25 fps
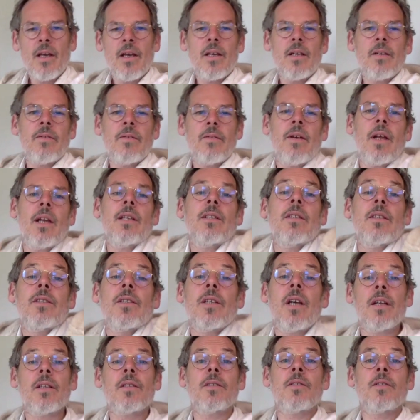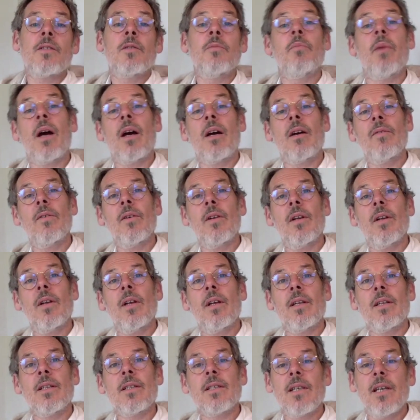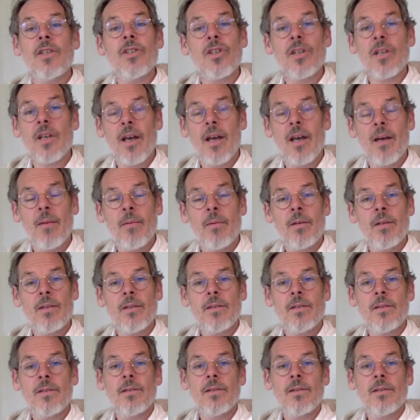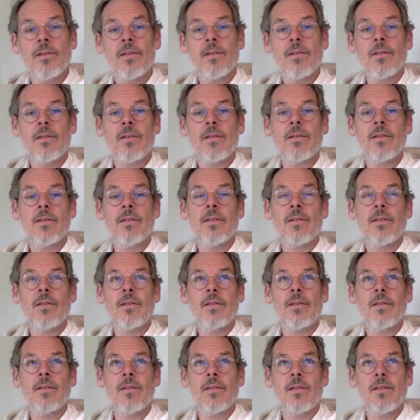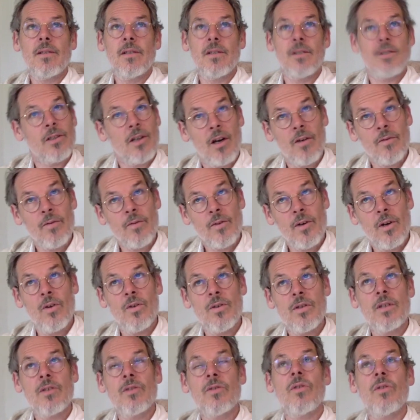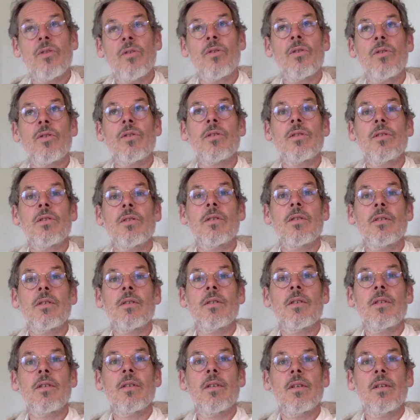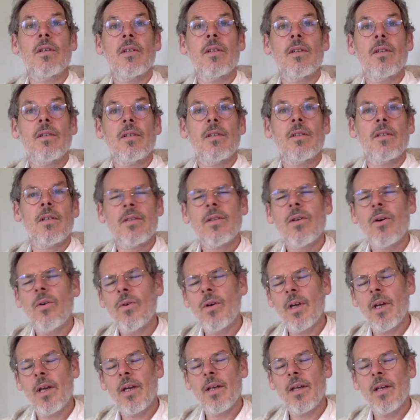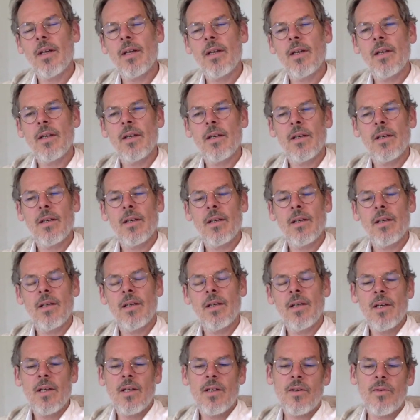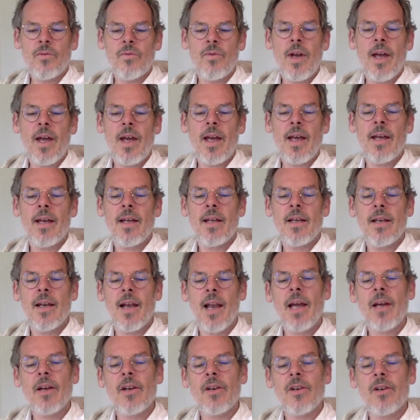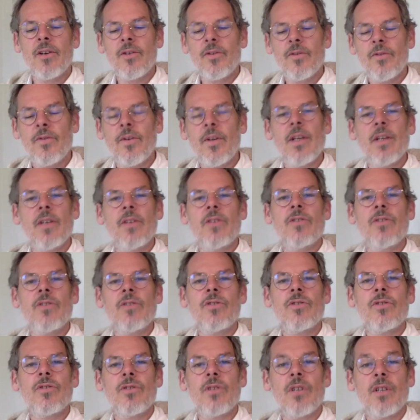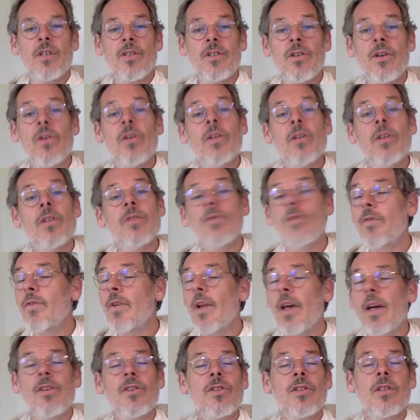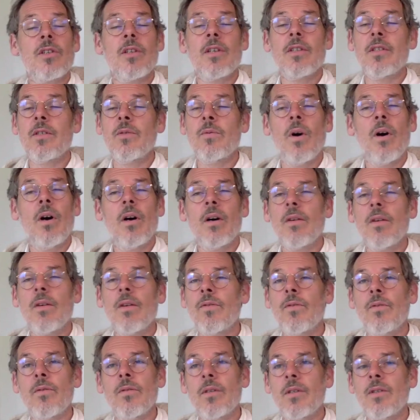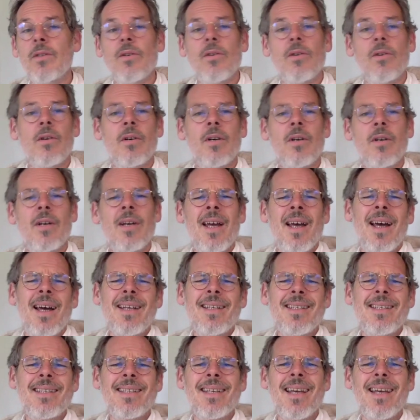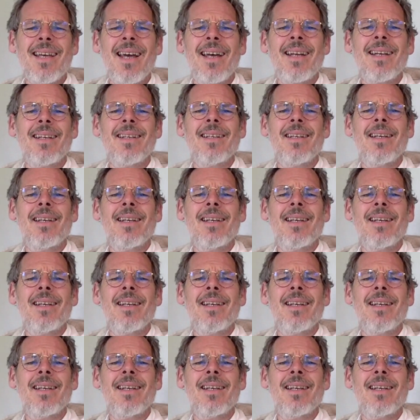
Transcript: He relished the chance to marvel at his kitchen cabinets, the soft closing drawers, the toe kick, the red lacquer finish that showed his reflection as he walked through the door and sat